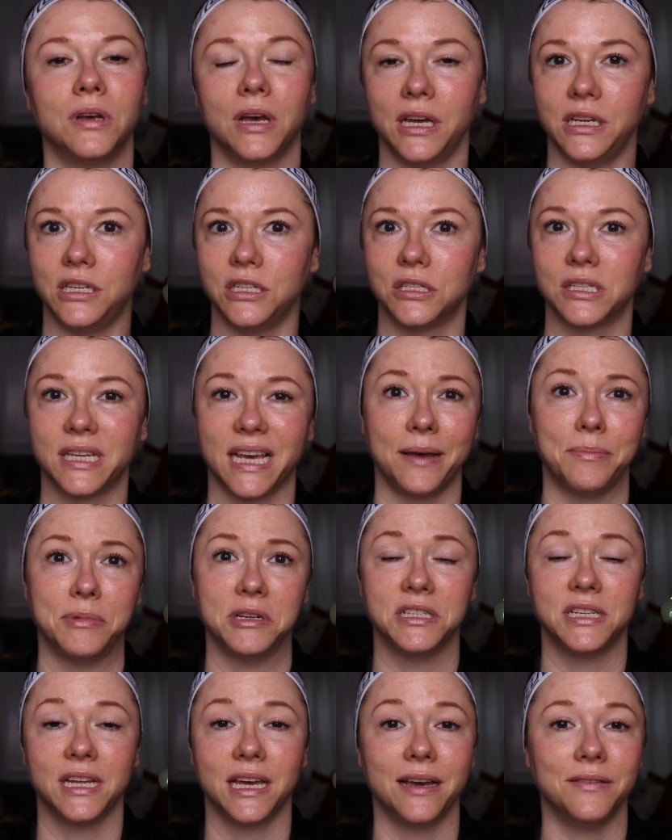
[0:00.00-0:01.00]
I just happen
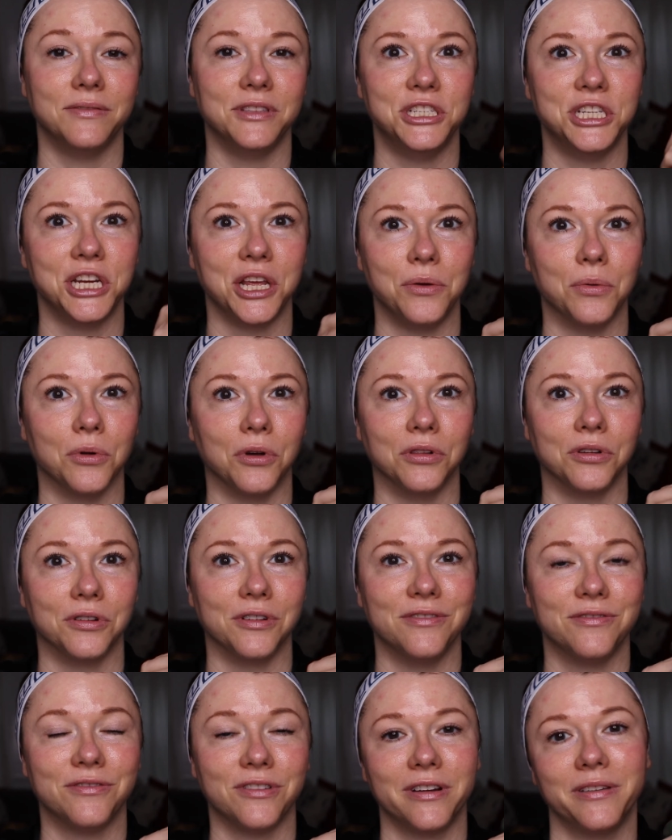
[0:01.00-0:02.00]
to have the jade roller
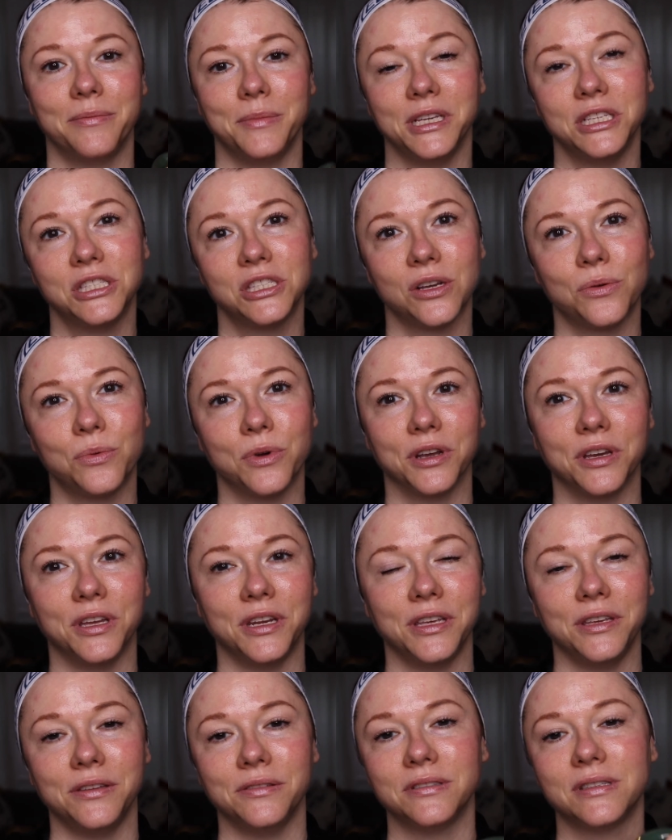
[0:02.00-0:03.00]
in front of me, so we're going
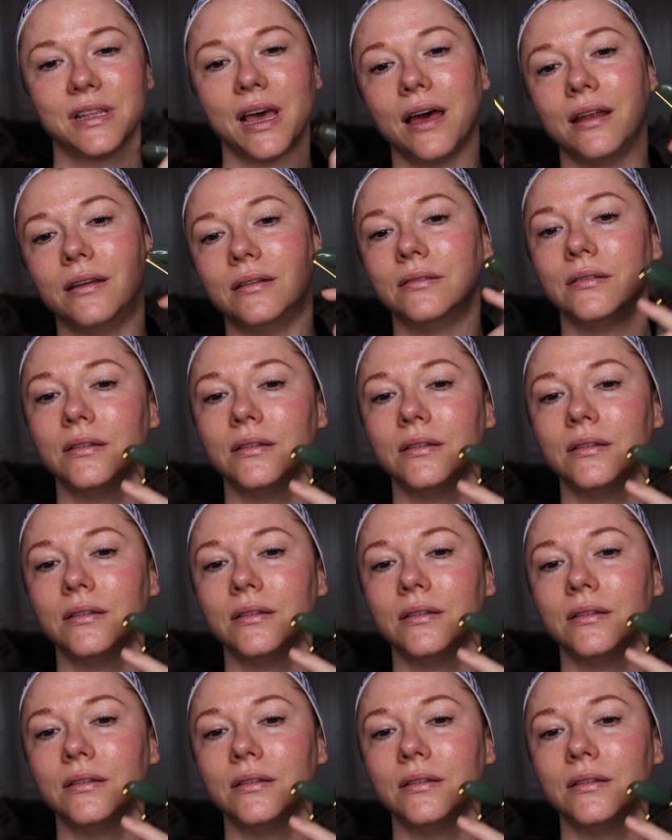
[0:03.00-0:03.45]
to use that.